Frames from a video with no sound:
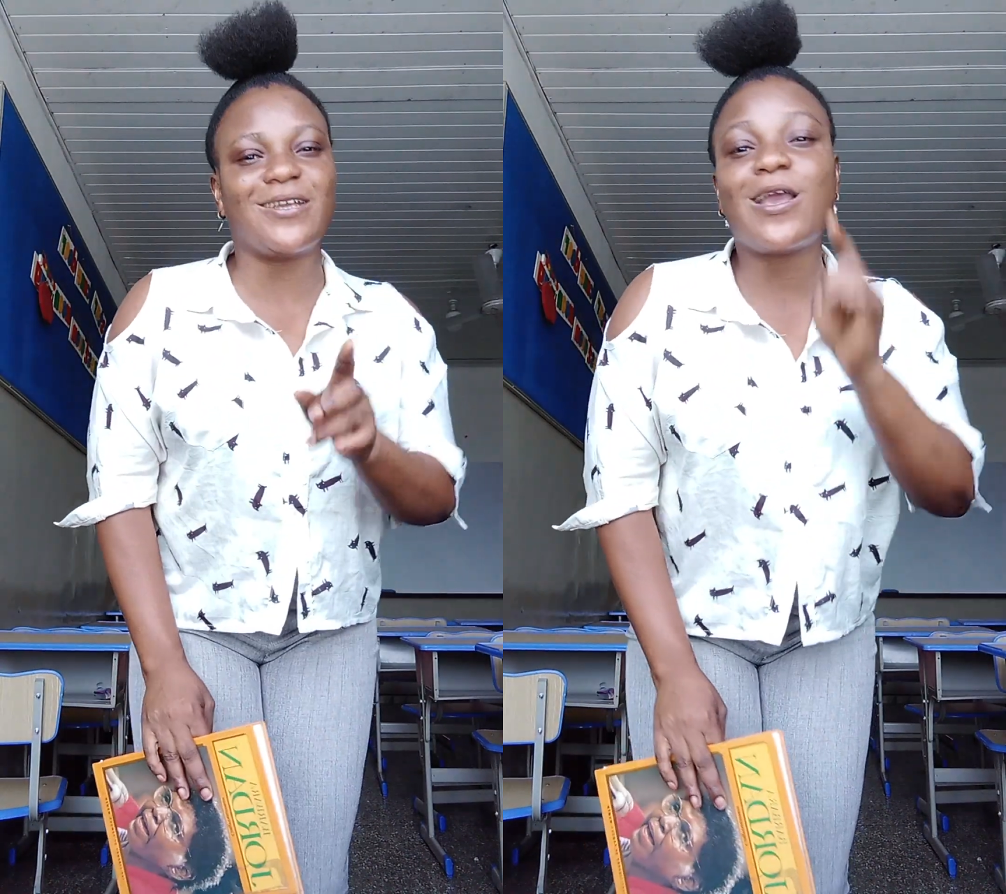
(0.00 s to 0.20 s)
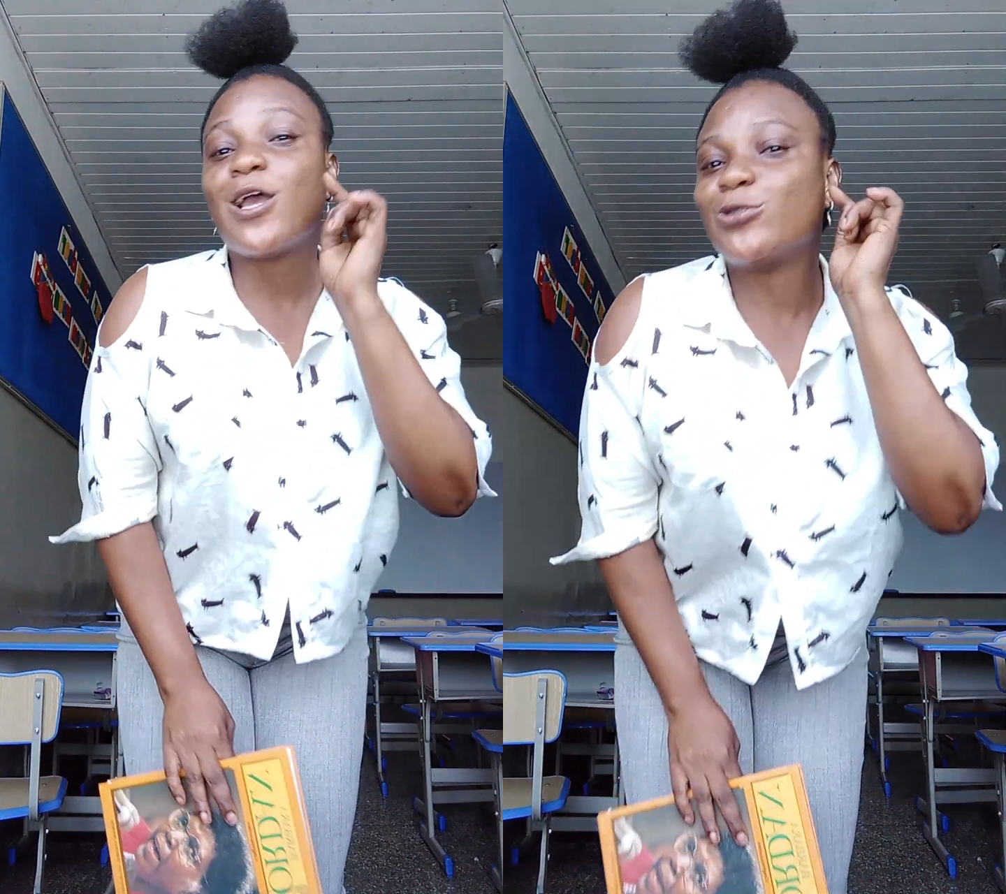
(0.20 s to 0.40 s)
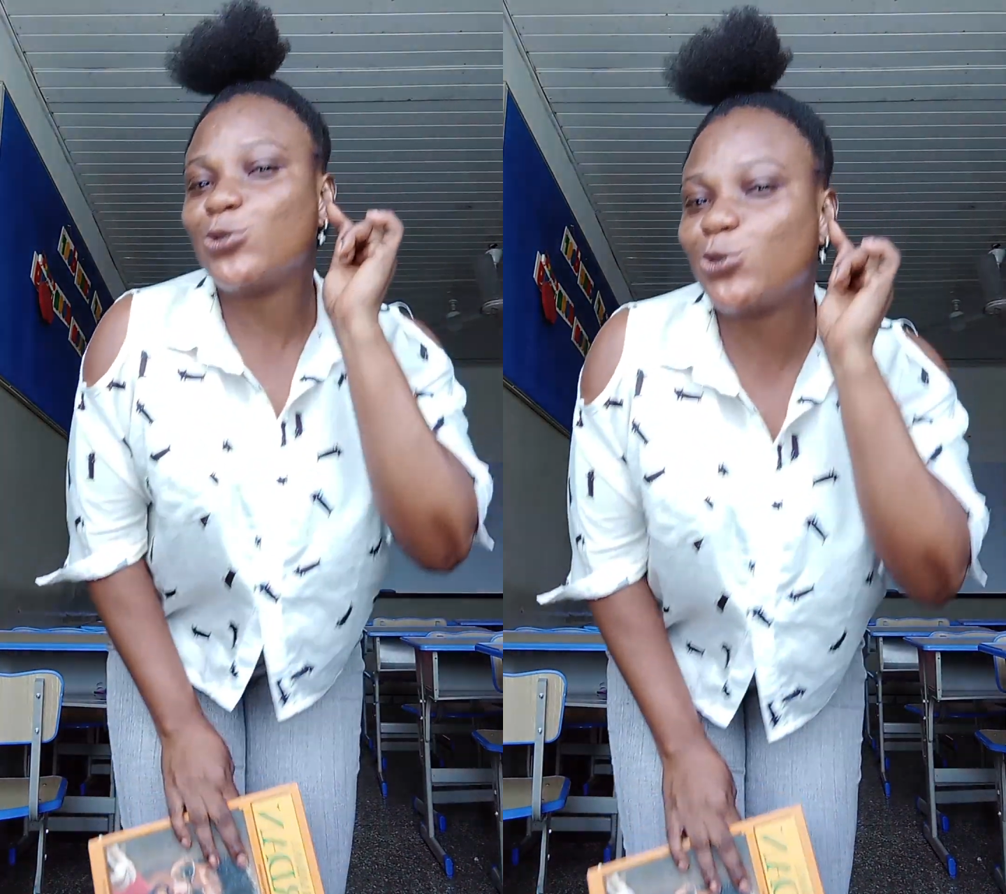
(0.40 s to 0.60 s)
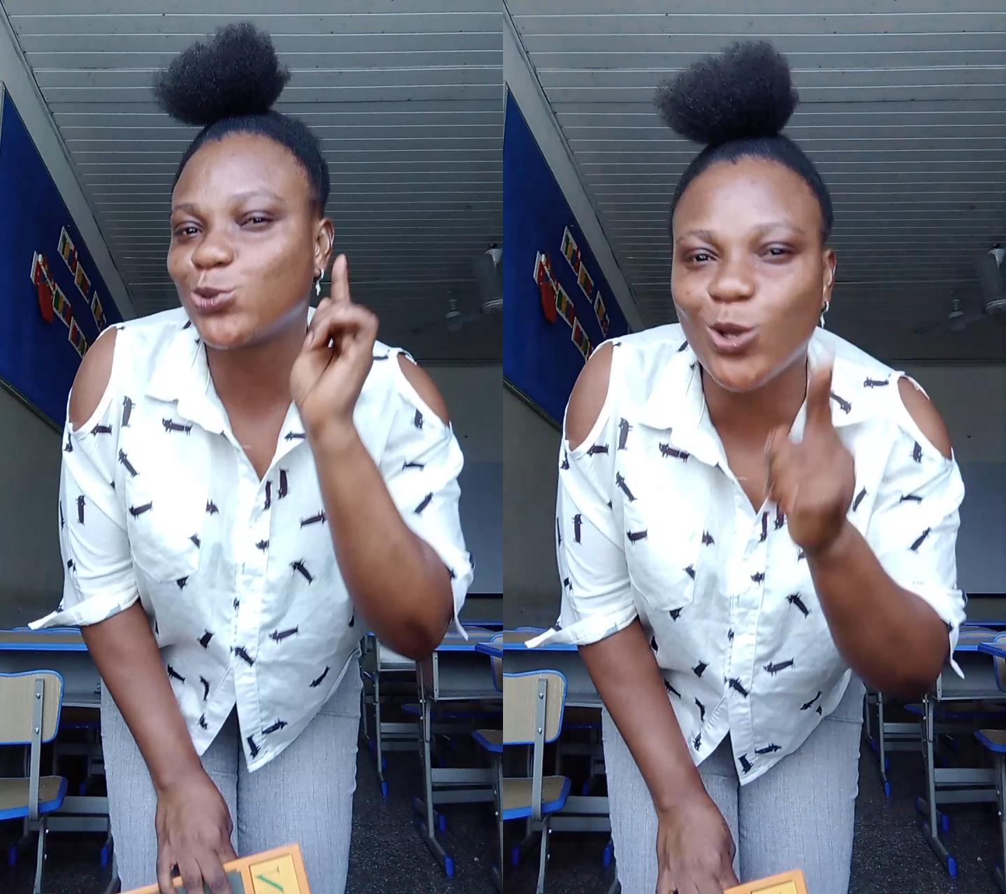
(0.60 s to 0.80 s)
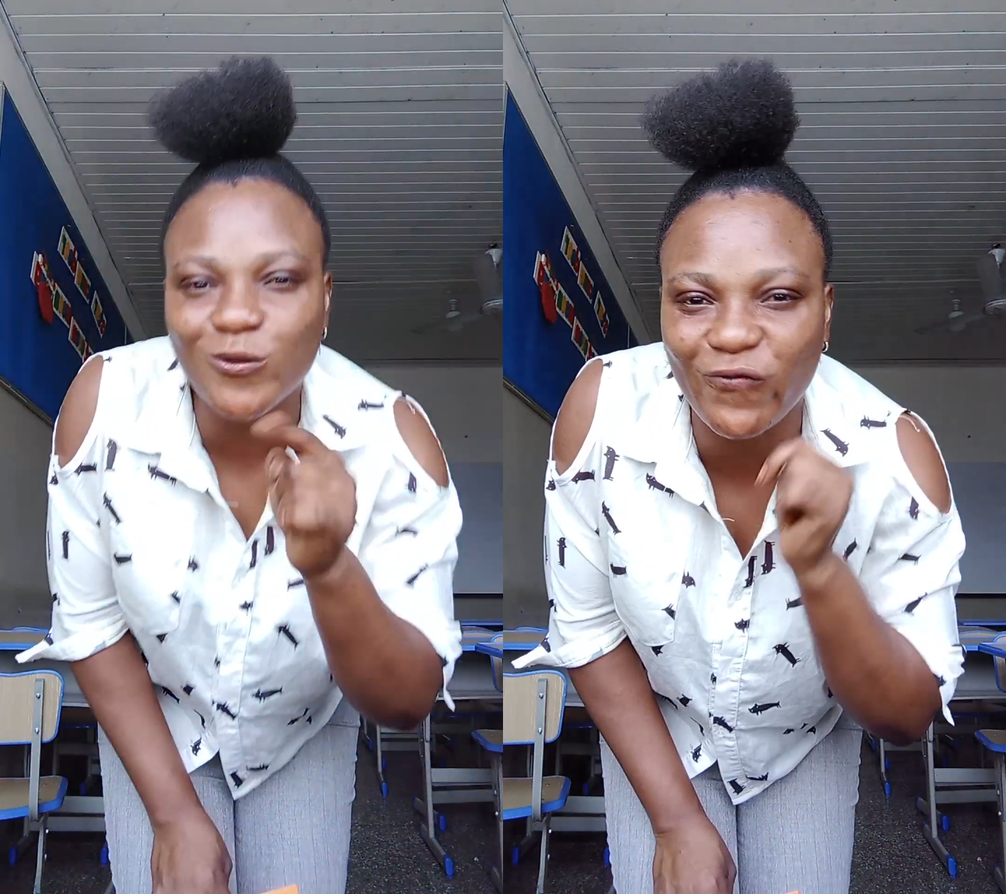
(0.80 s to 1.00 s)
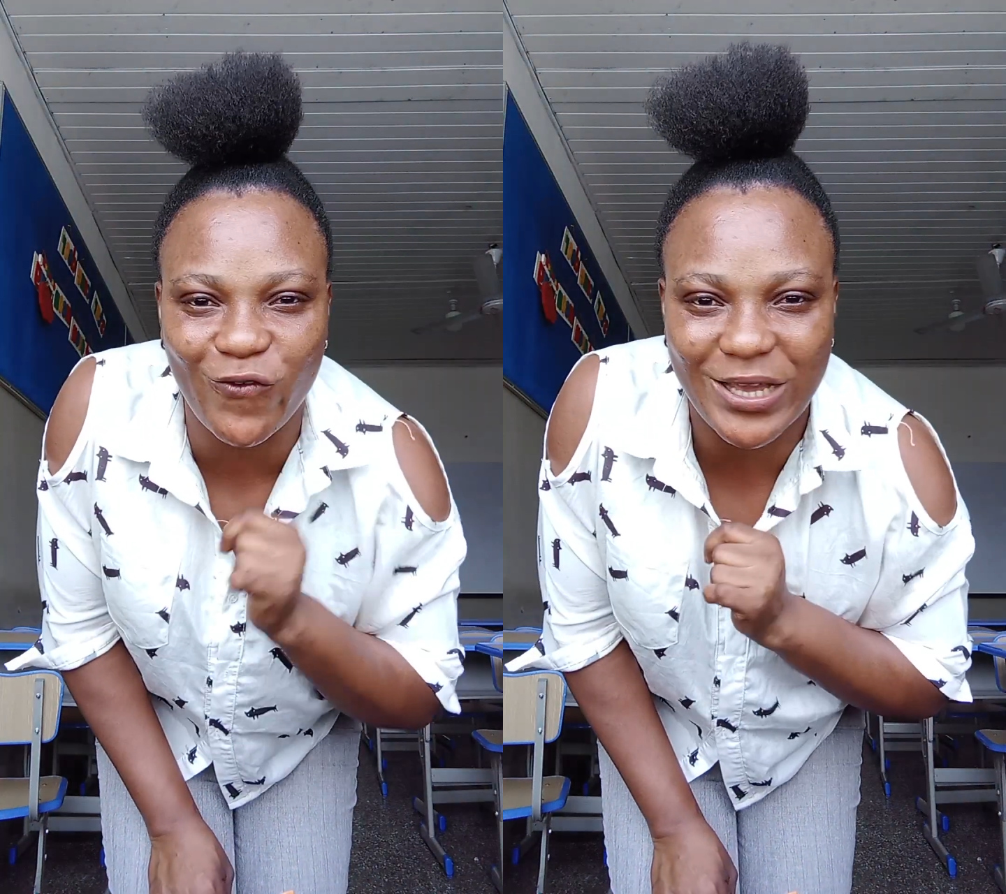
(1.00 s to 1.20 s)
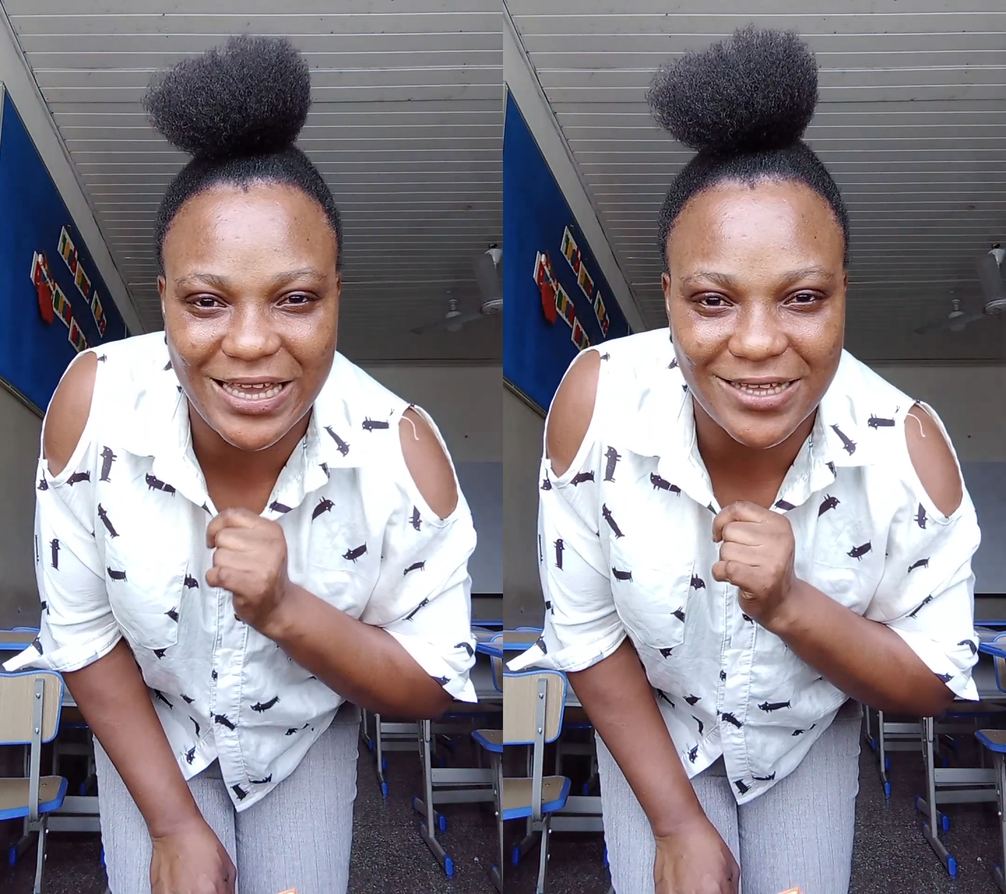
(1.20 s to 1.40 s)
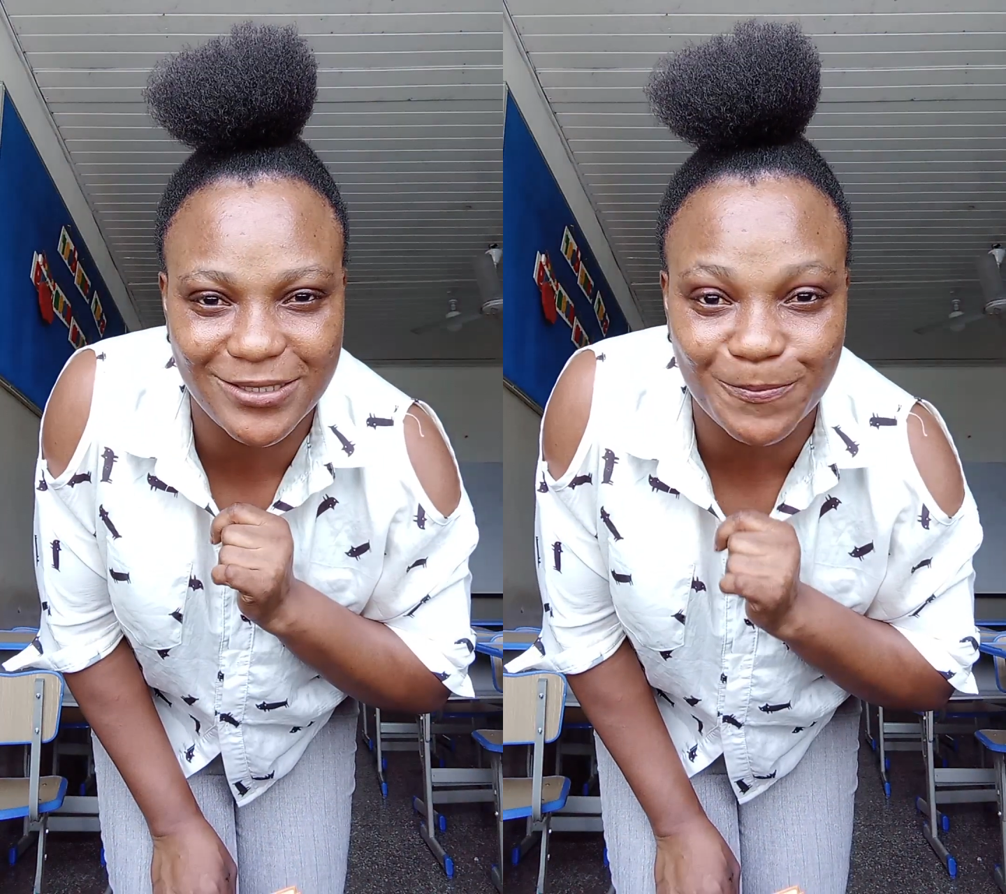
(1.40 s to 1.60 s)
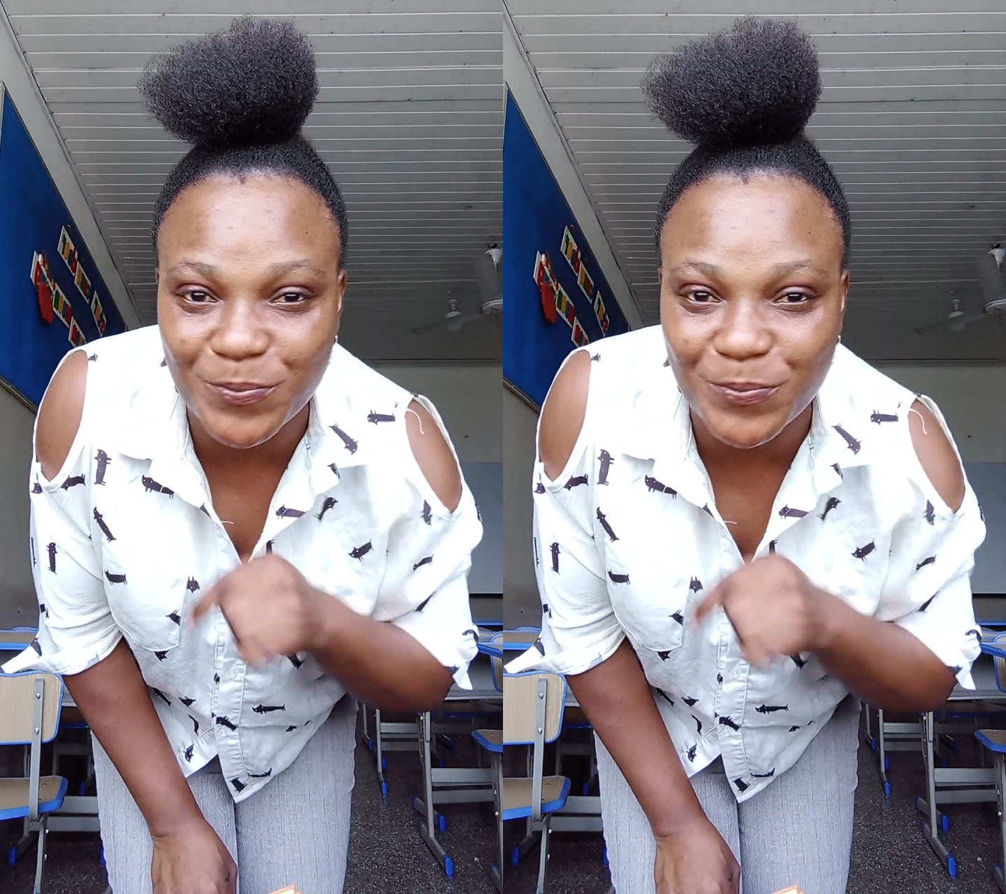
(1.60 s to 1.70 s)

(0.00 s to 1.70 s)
again, don't forget